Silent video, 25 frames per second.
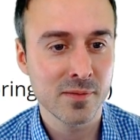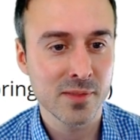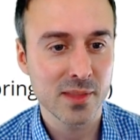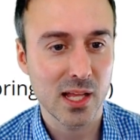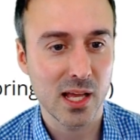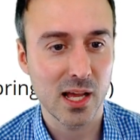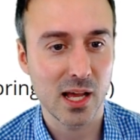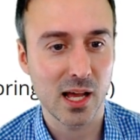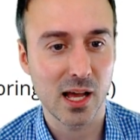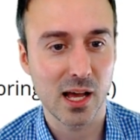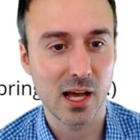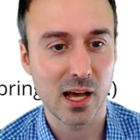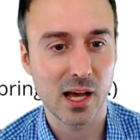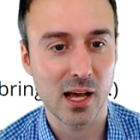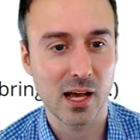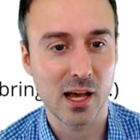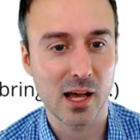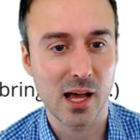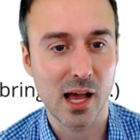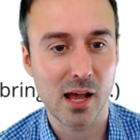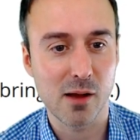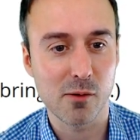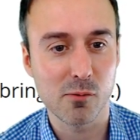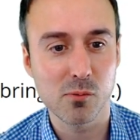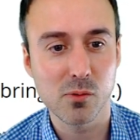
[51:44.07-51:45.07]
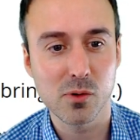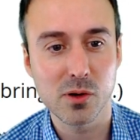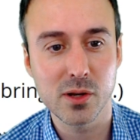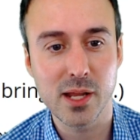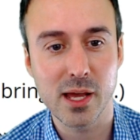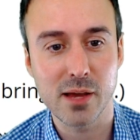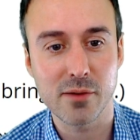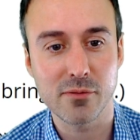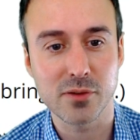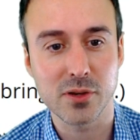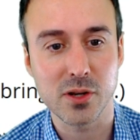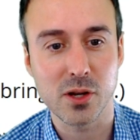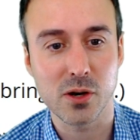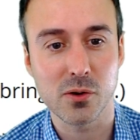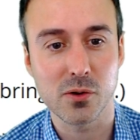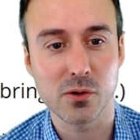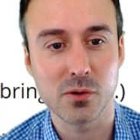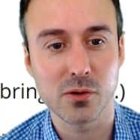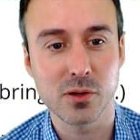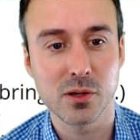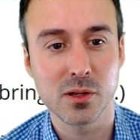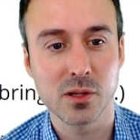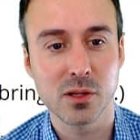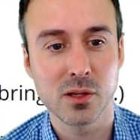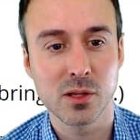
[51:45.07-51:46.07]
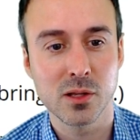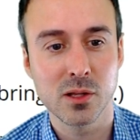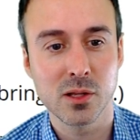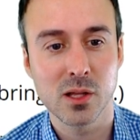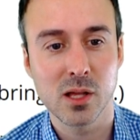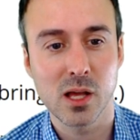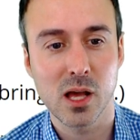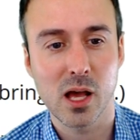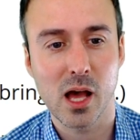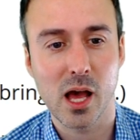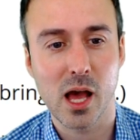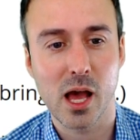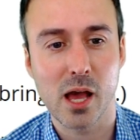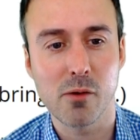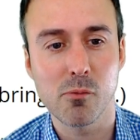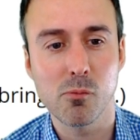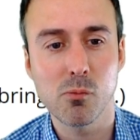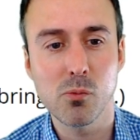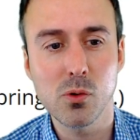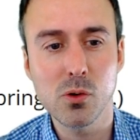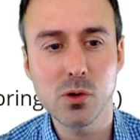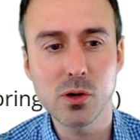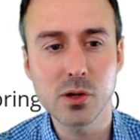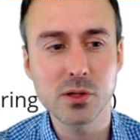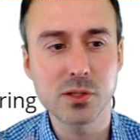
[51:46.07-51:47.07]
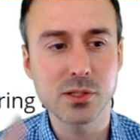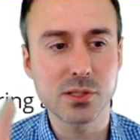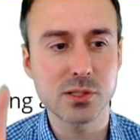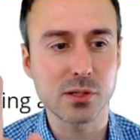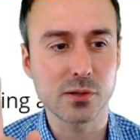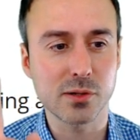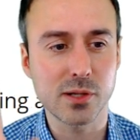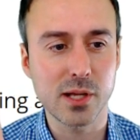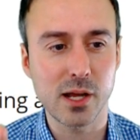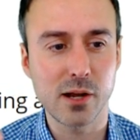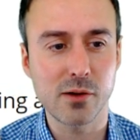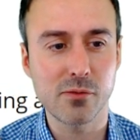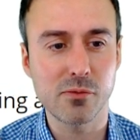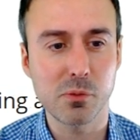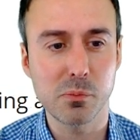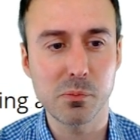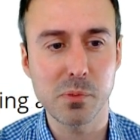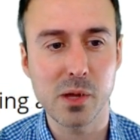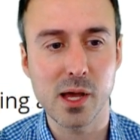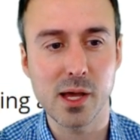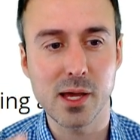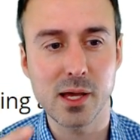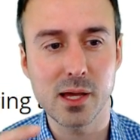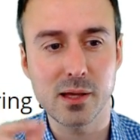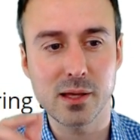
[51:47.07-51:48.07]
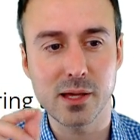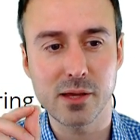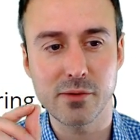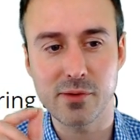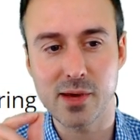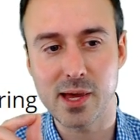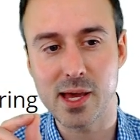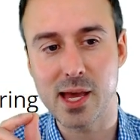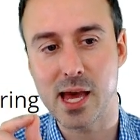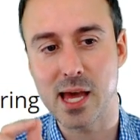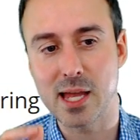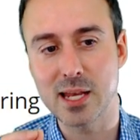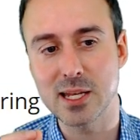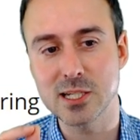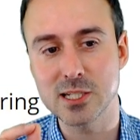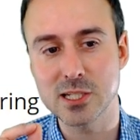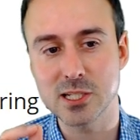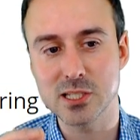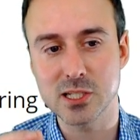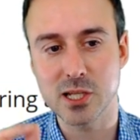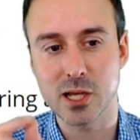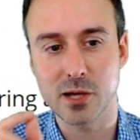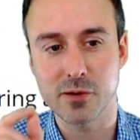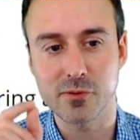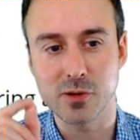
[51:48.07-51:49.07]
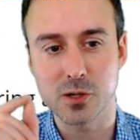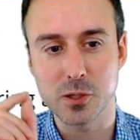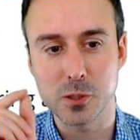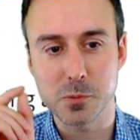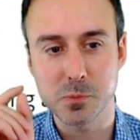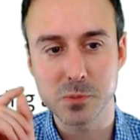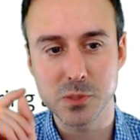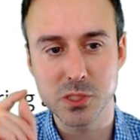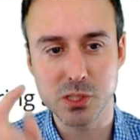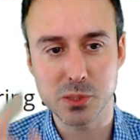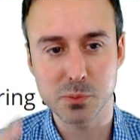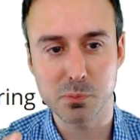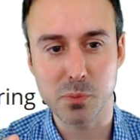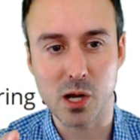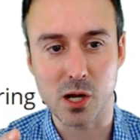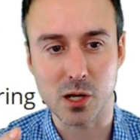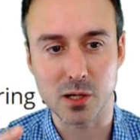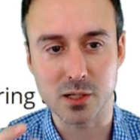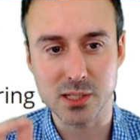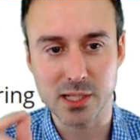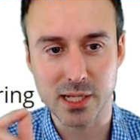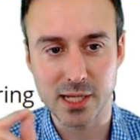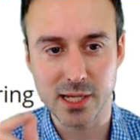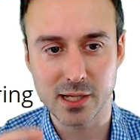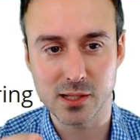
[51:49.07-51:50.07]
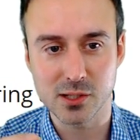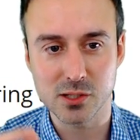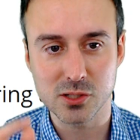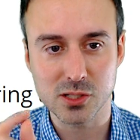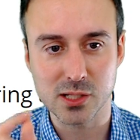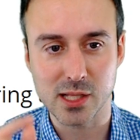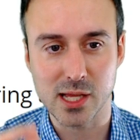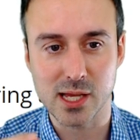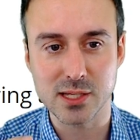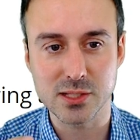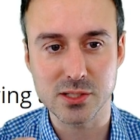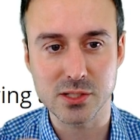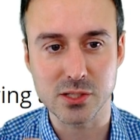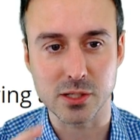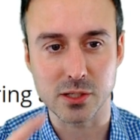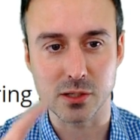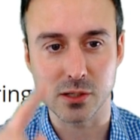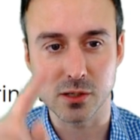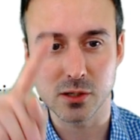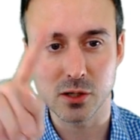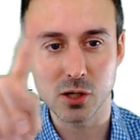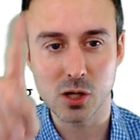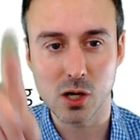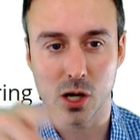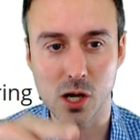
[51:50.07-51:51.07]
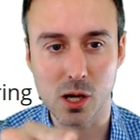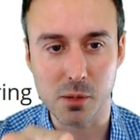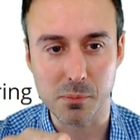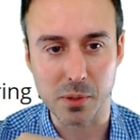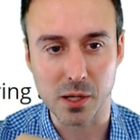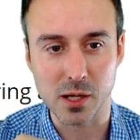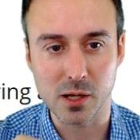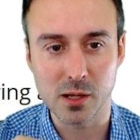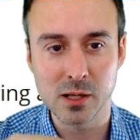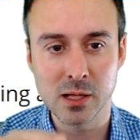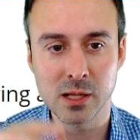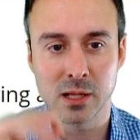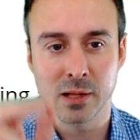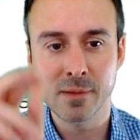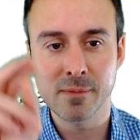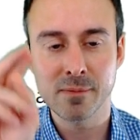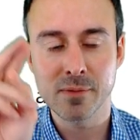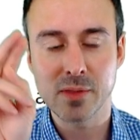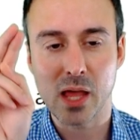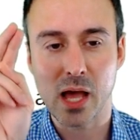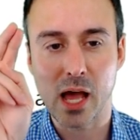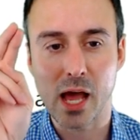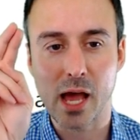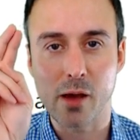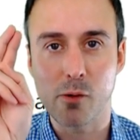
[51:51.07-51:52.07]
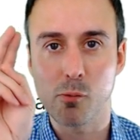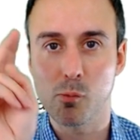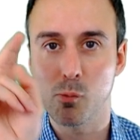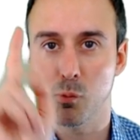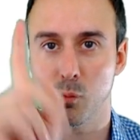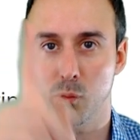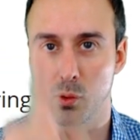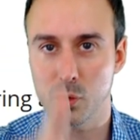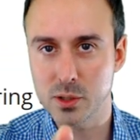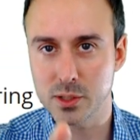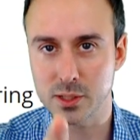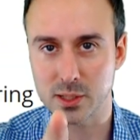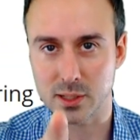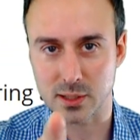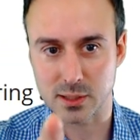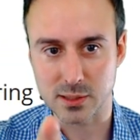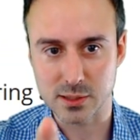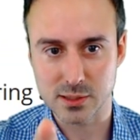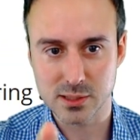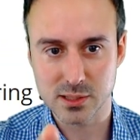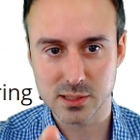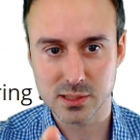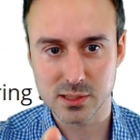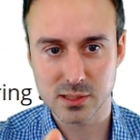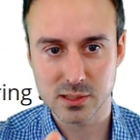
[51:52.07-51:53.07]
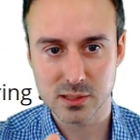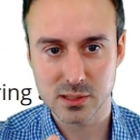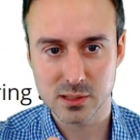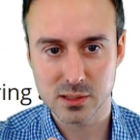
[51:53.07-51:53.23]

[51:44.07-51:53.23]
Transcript: Uh, I would have known I would, so careful Maya, if I hadn't discovered Smrt English last year, comma, I wouldn't.